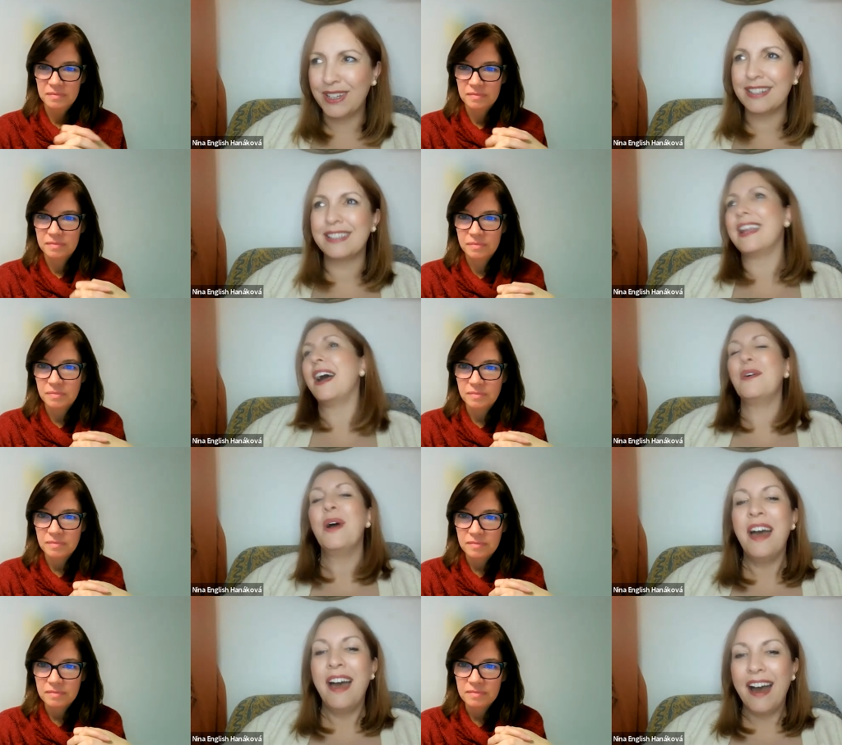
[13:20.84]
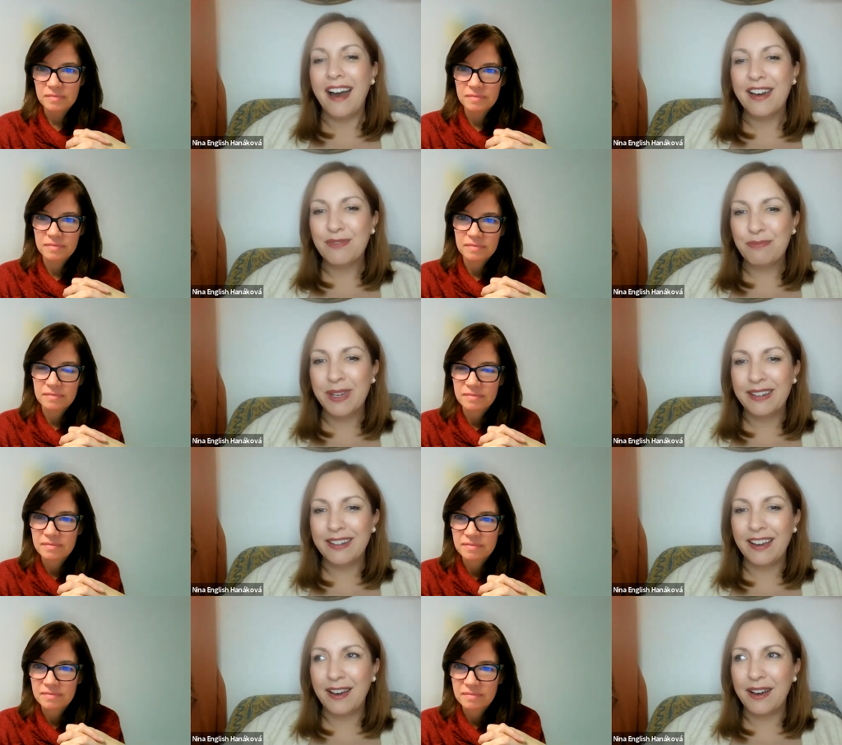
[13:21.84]
Speaker 1: years now, I've been
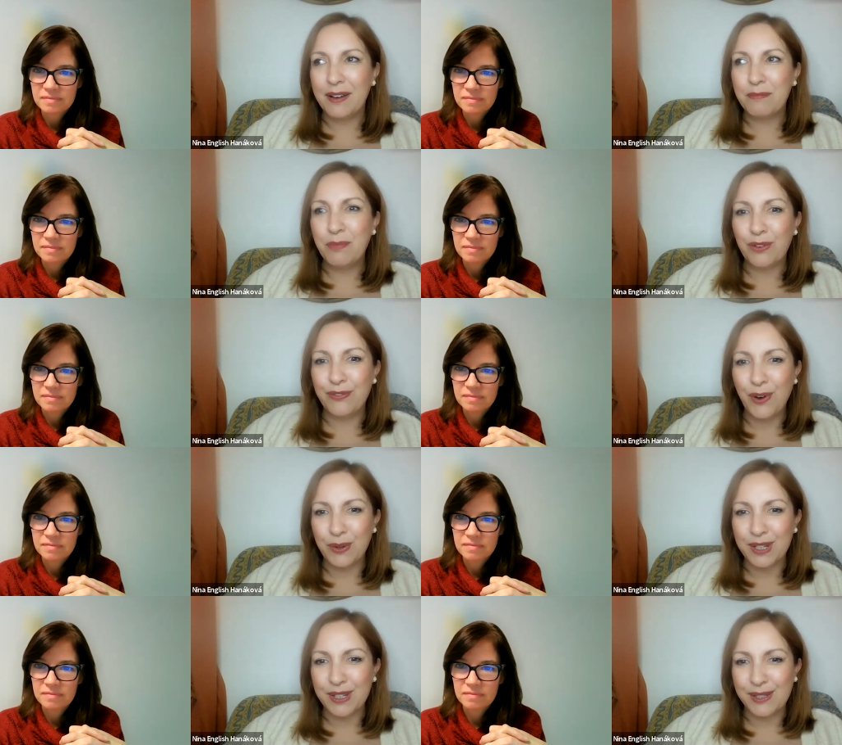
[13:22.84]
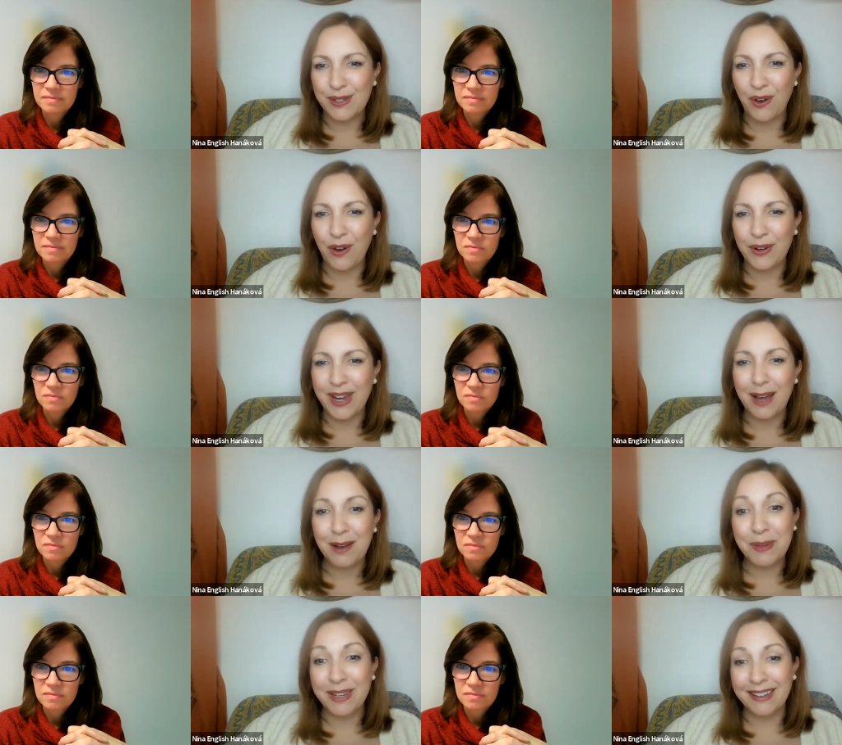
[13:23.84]
uh, more focused on
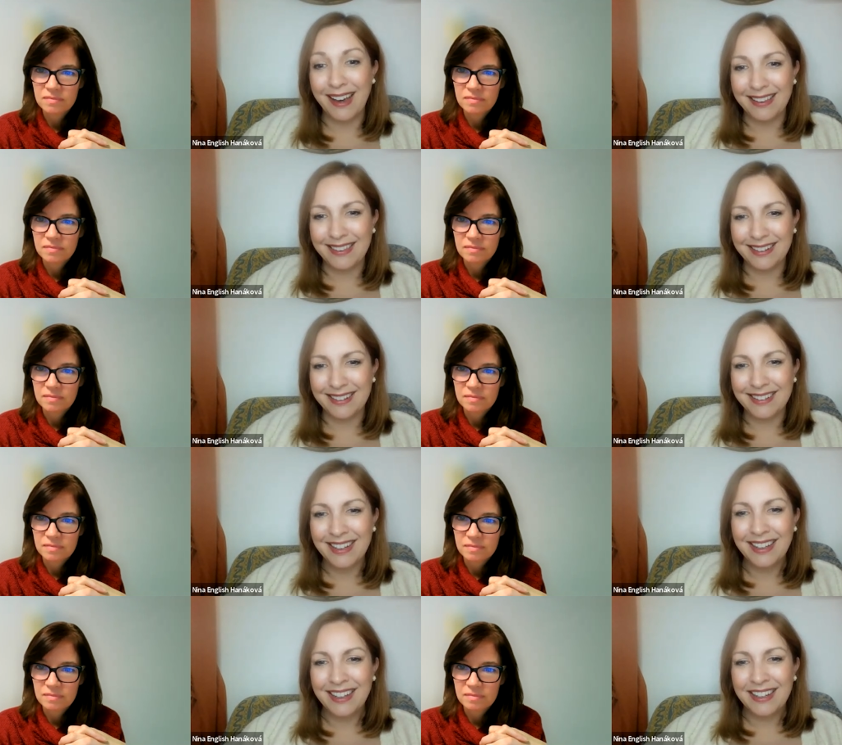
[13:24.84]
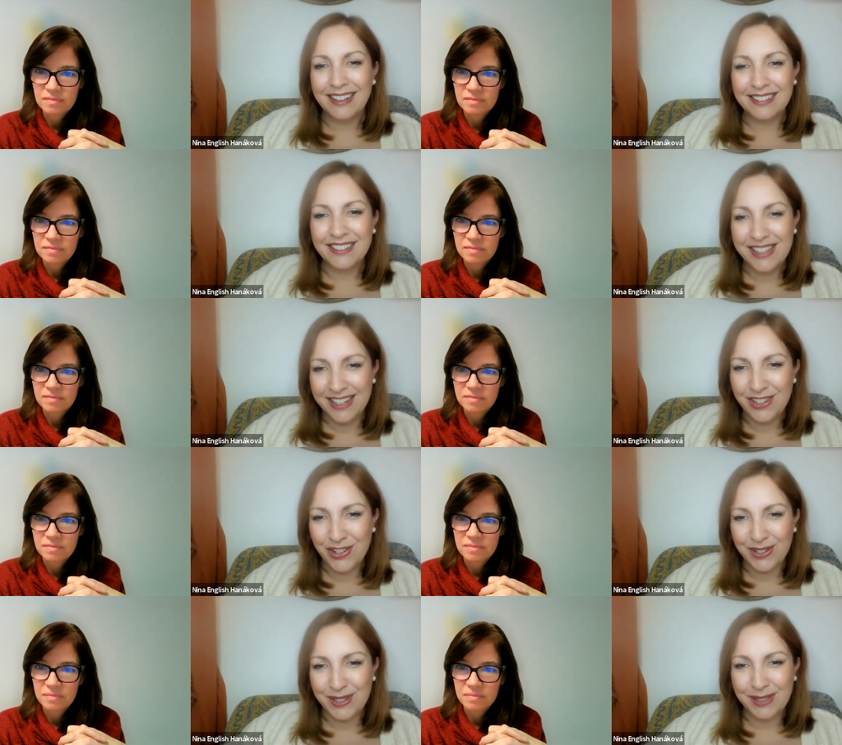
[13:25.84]
helping other
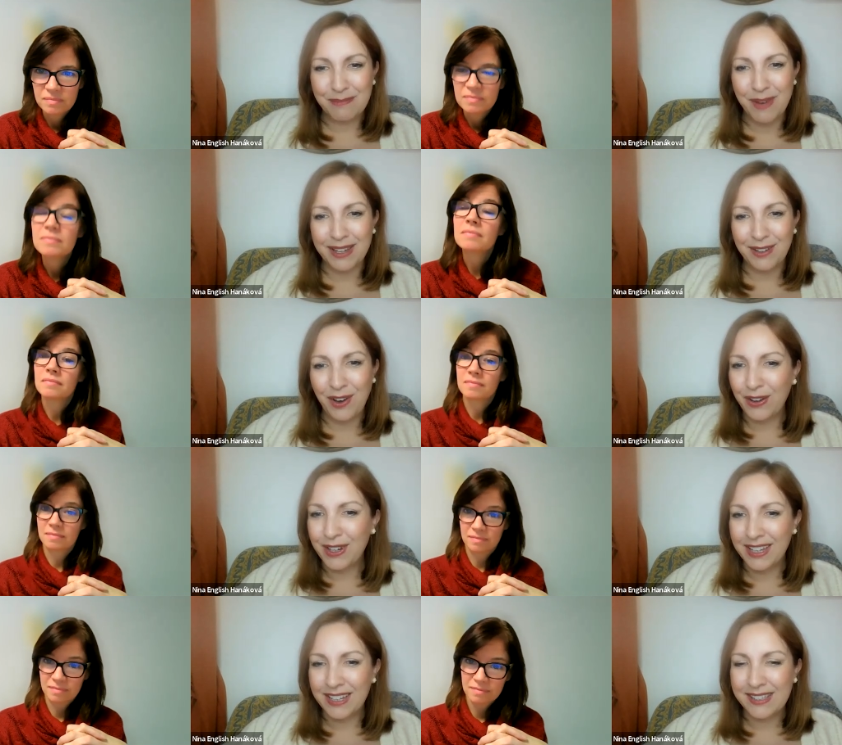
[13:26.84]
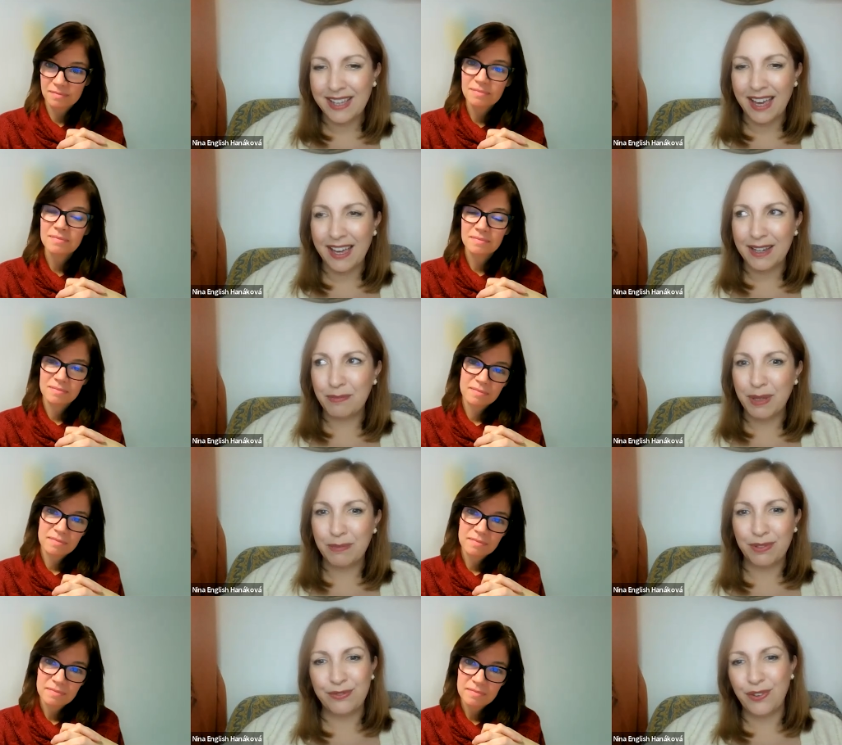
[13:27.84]
teachers, my colleagues, and
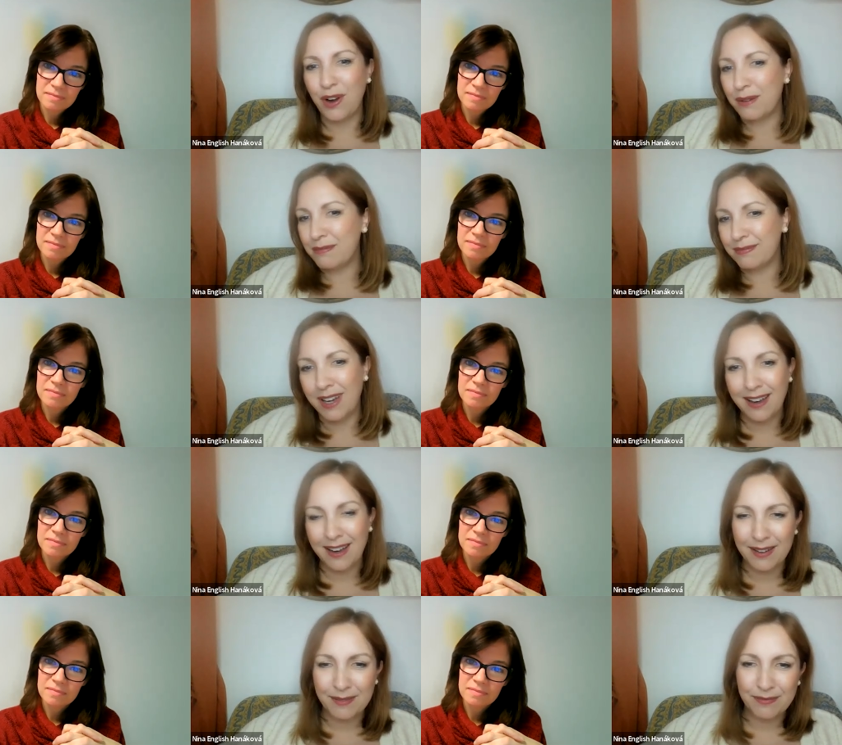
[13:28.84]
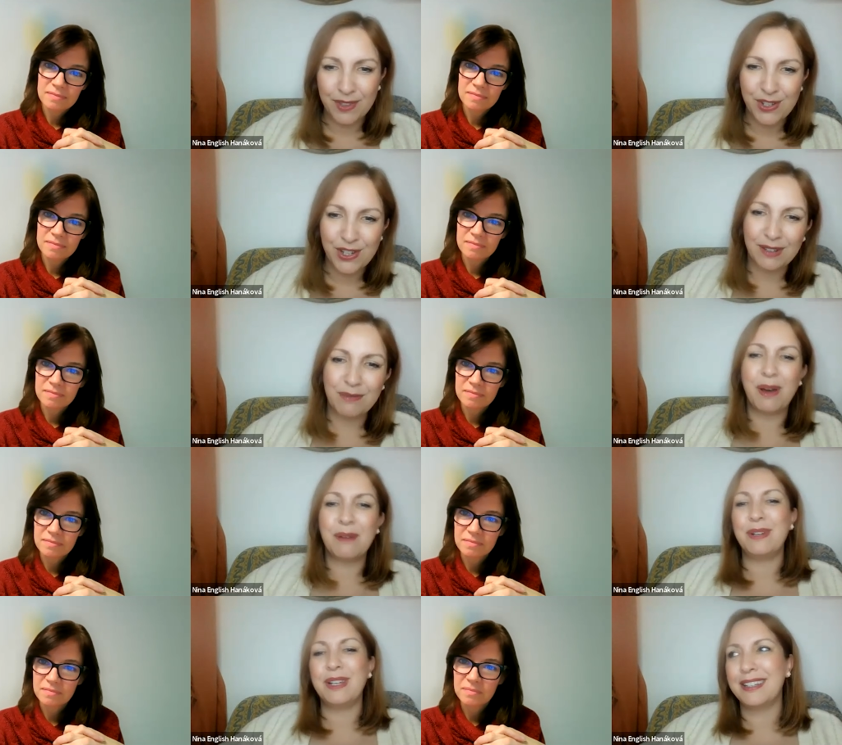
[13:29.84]
people from um, the Czech
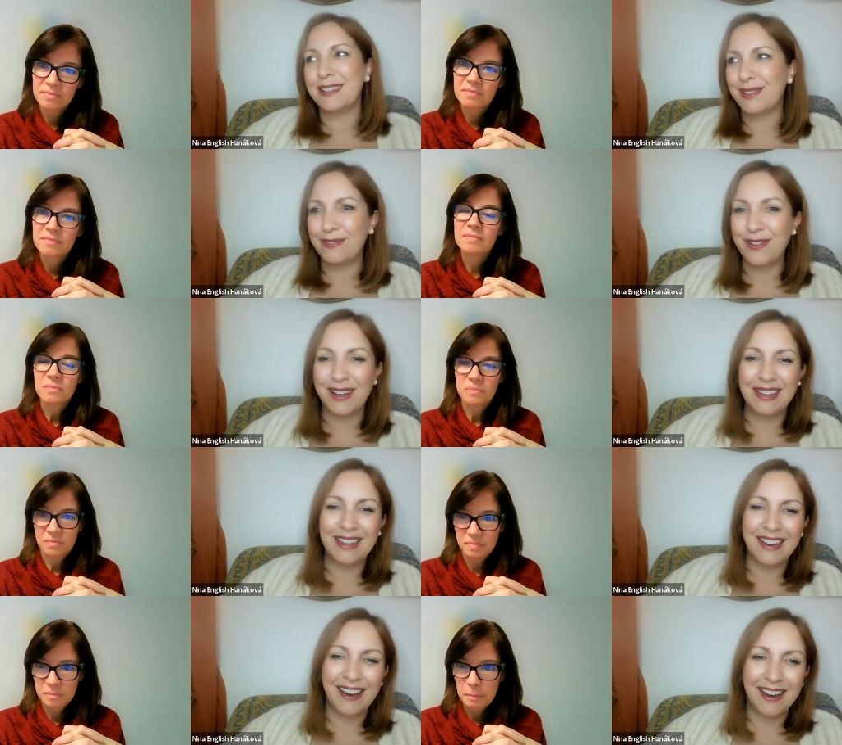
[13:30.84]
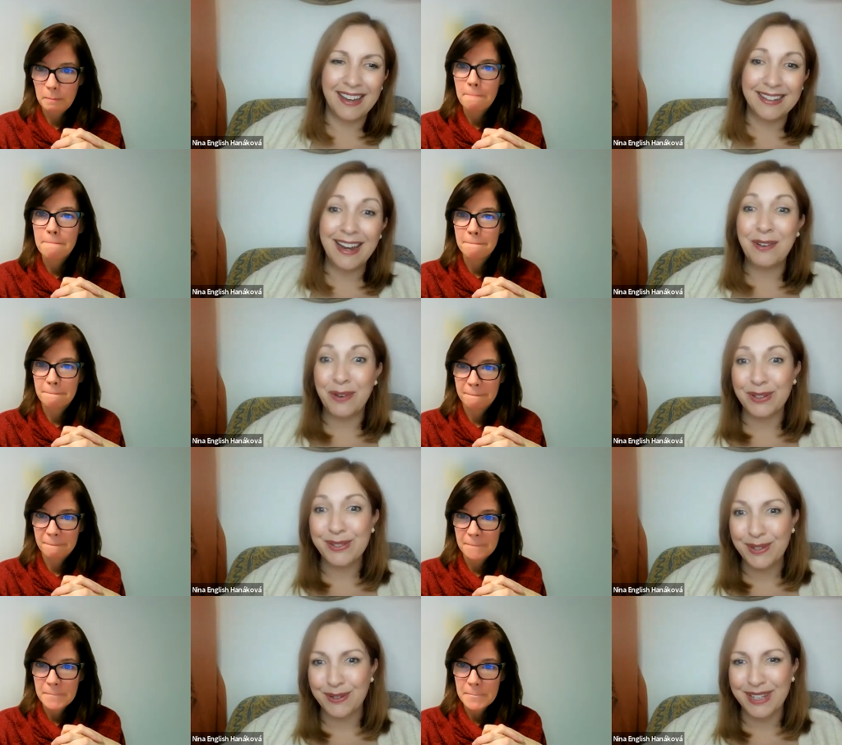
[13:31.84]
Republic, Slovakia, and now
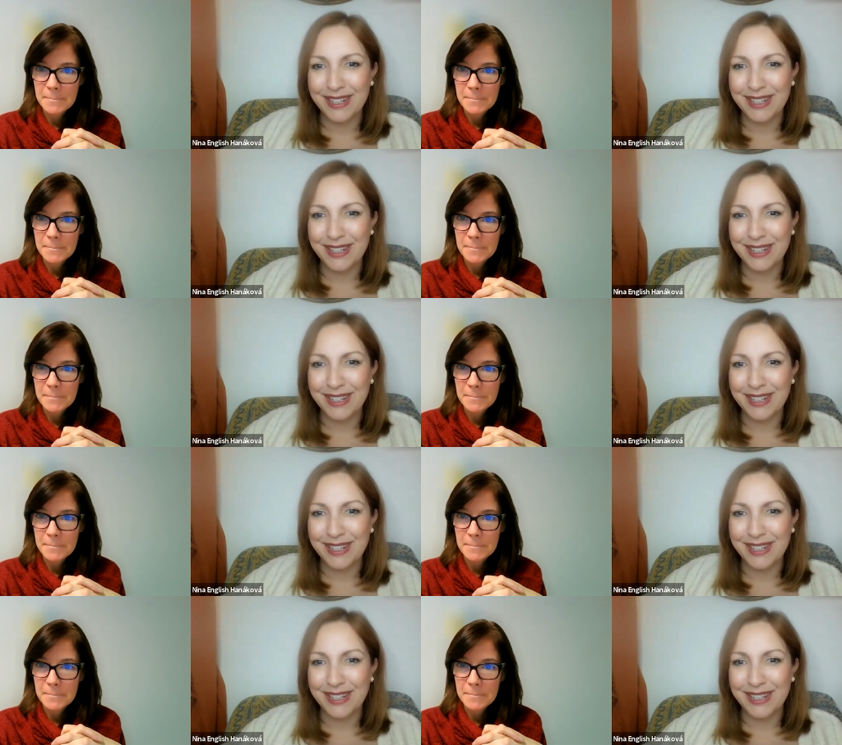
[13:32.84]
also